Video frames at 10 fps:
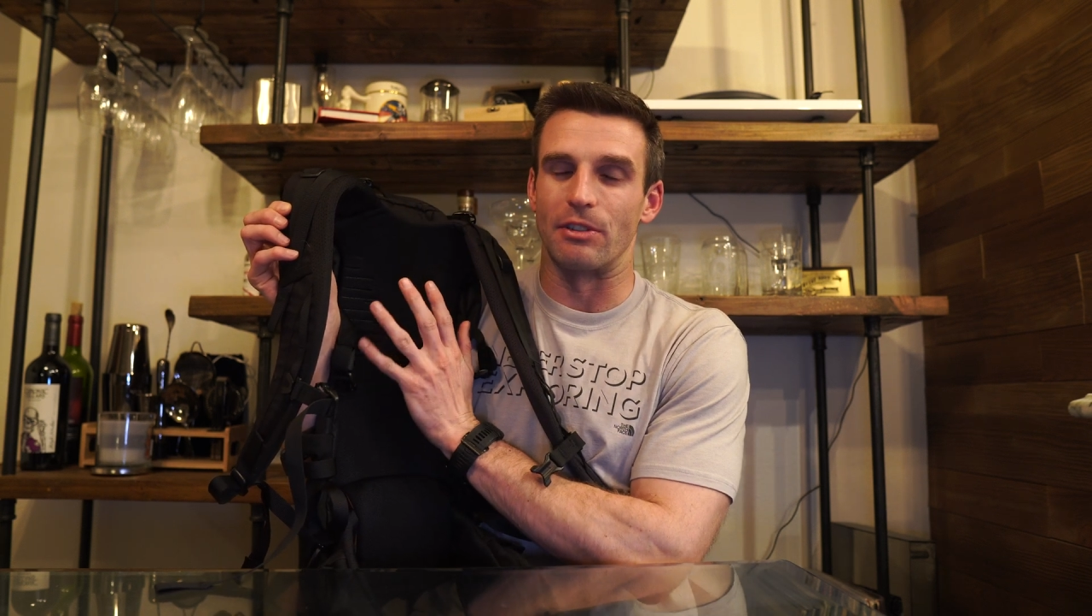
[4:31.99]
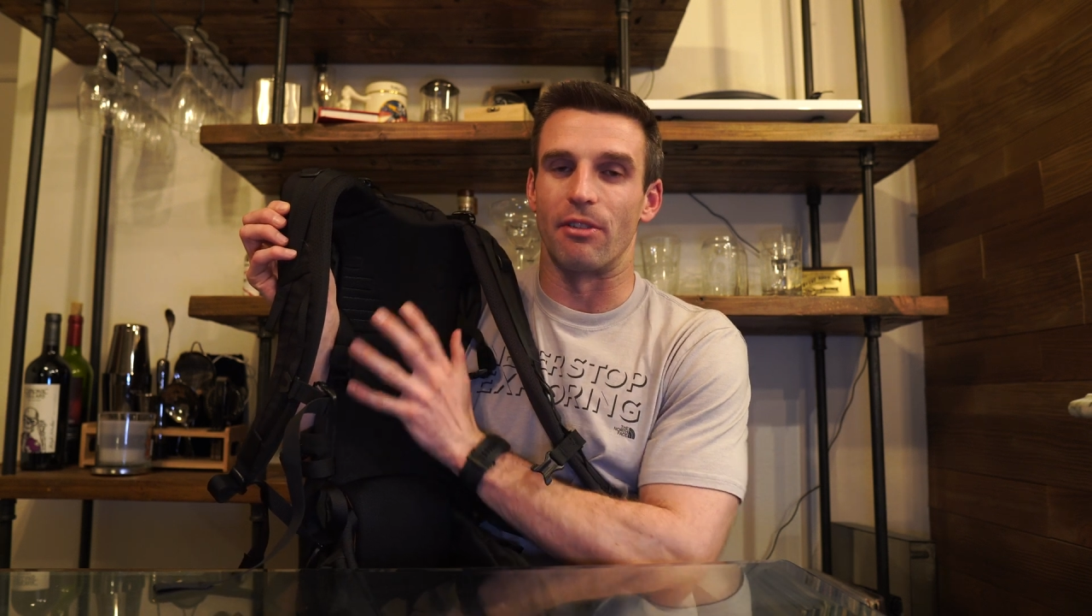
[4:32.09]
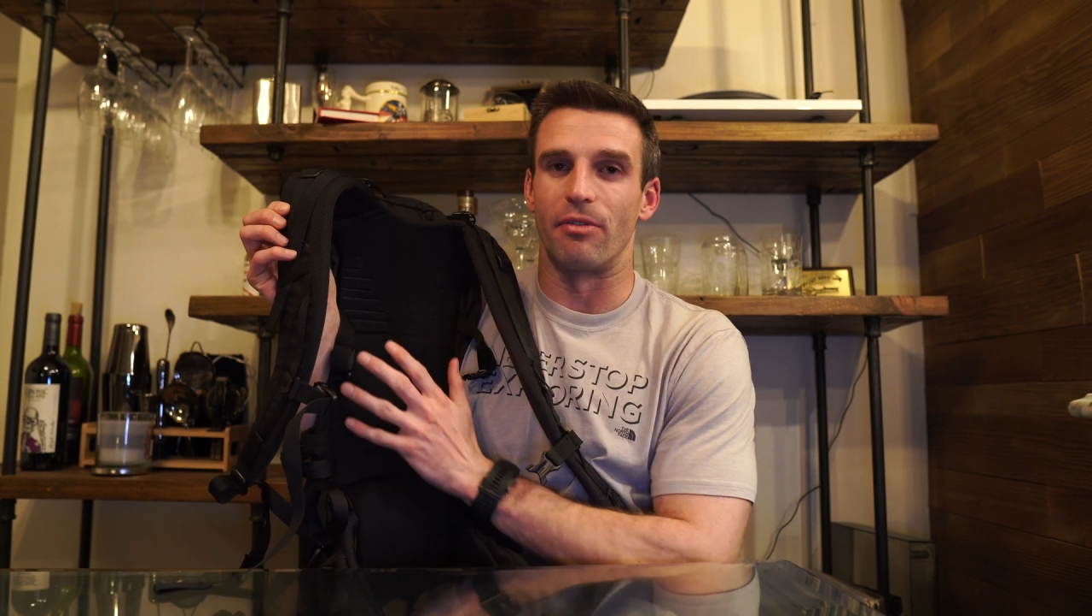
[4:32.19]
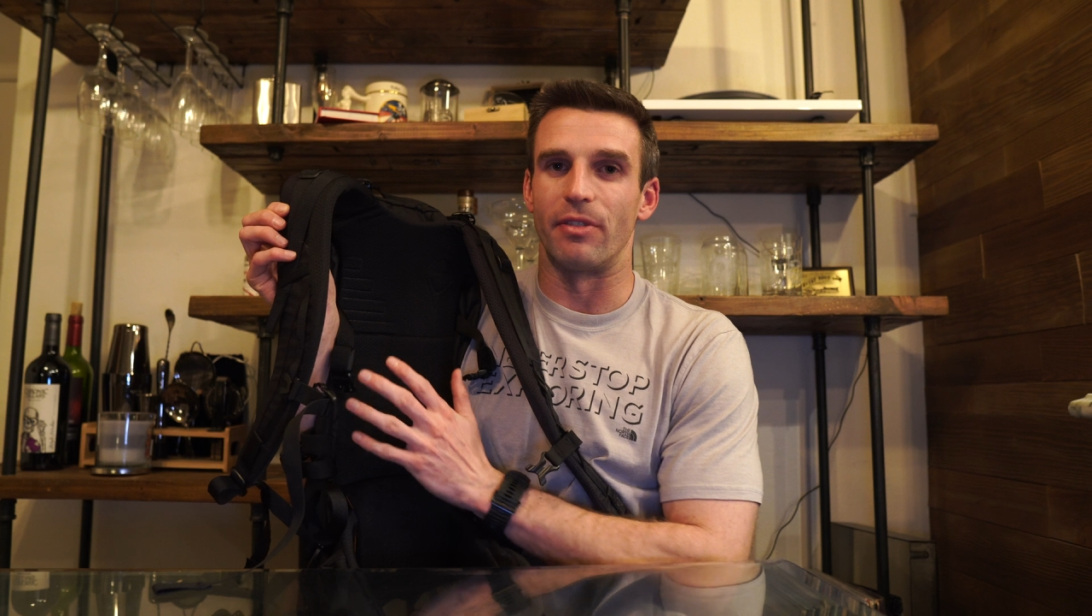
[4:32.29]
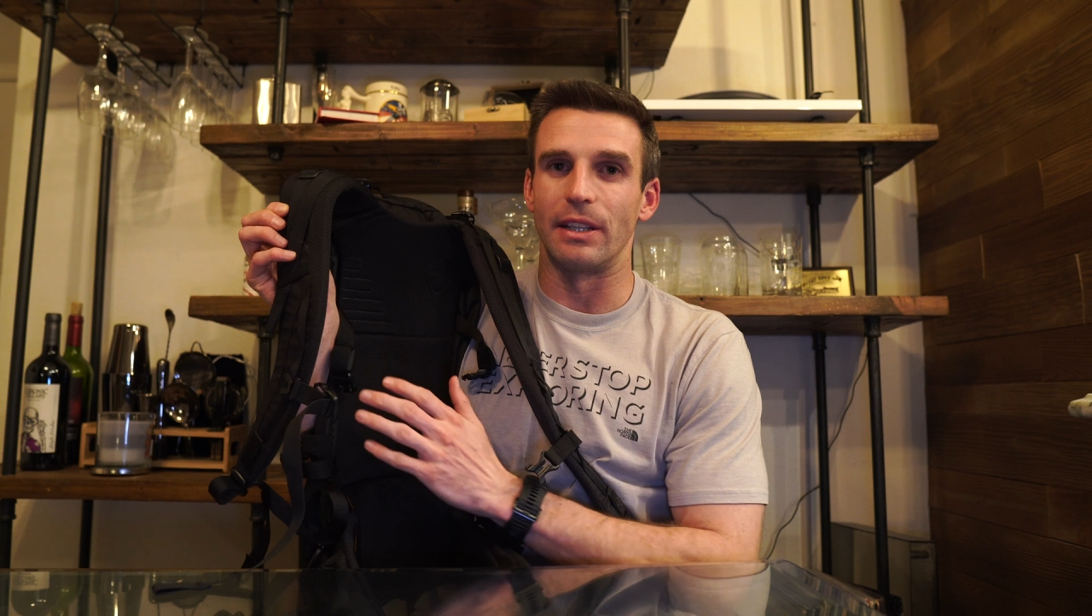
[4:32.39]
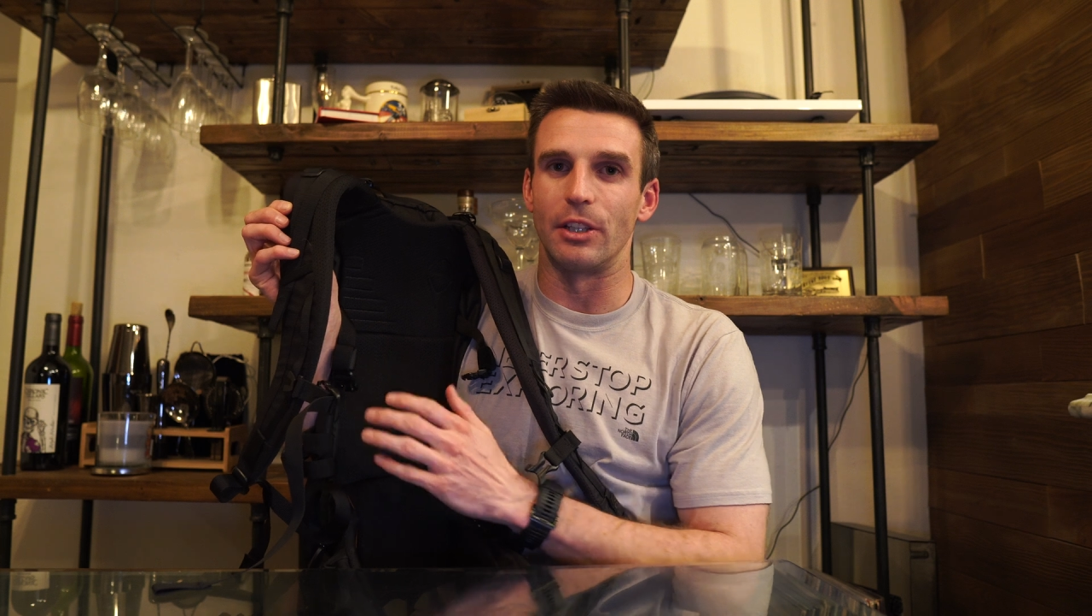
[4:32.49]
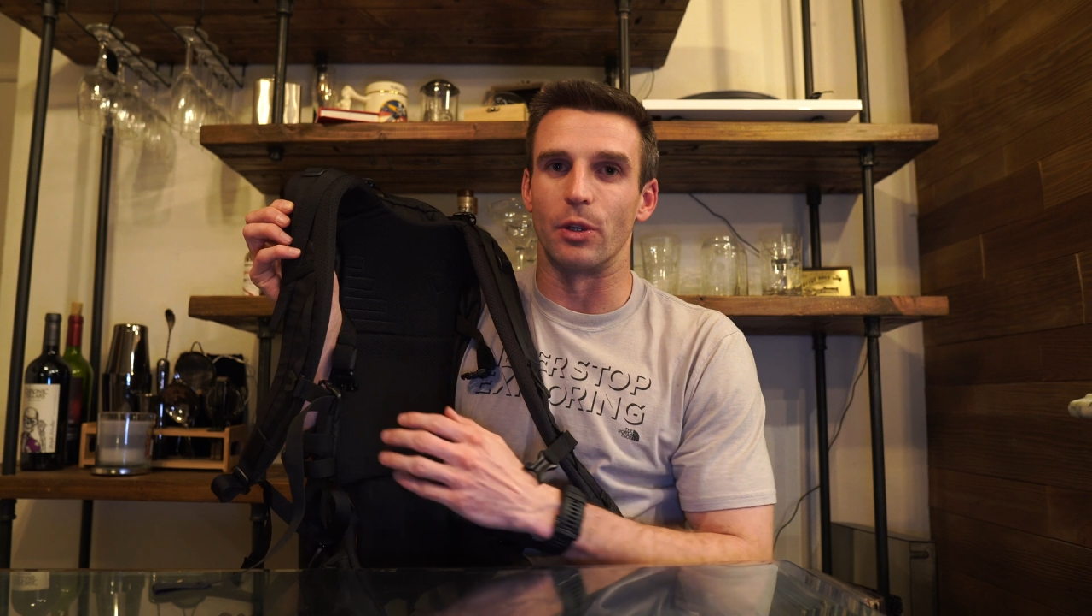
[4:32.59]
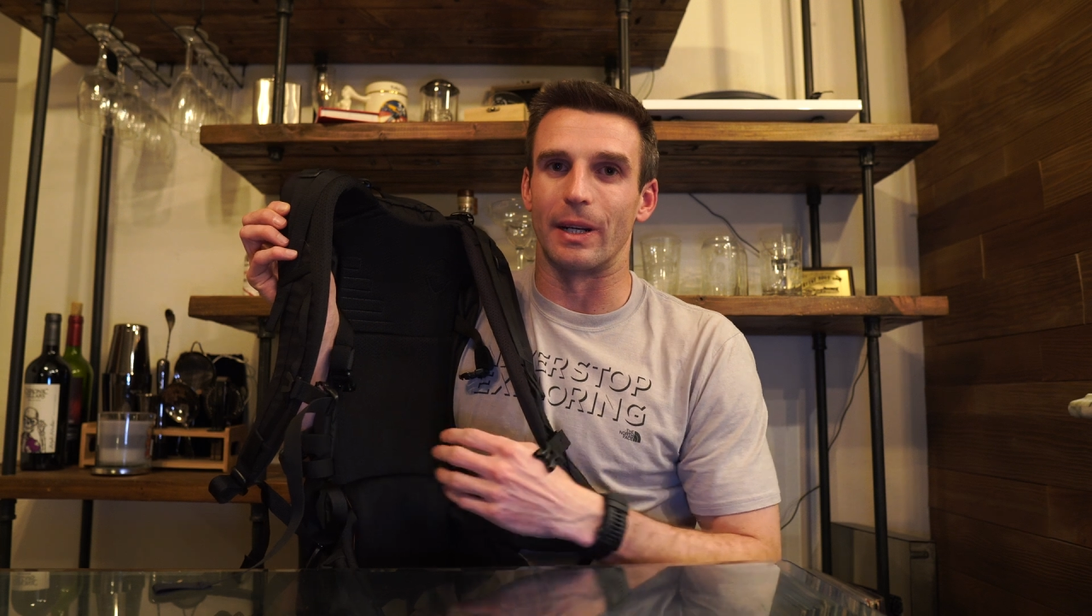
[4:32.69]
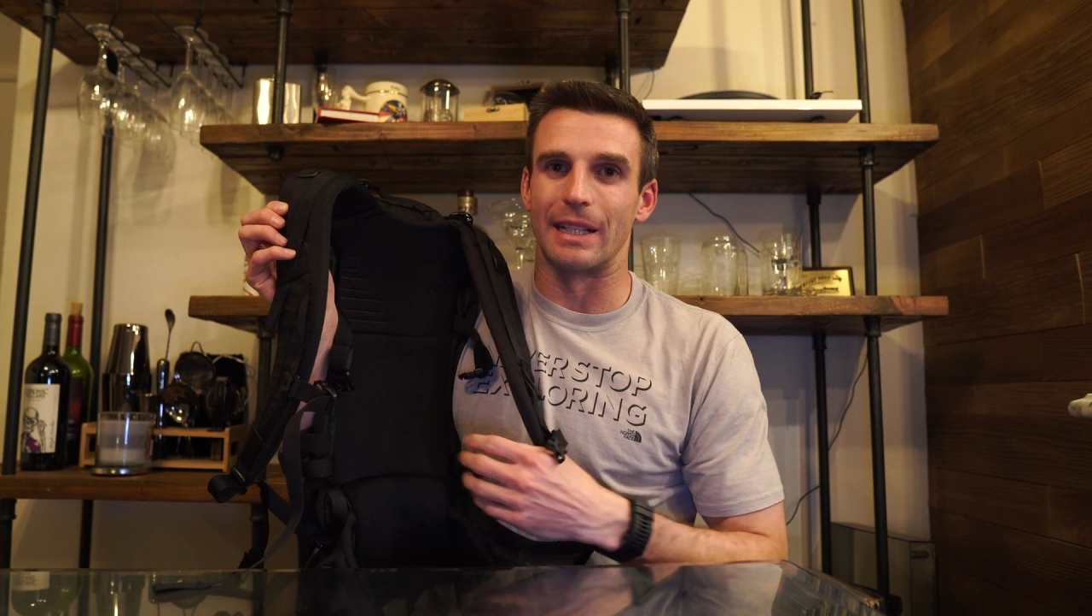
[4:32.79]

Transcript: to fit your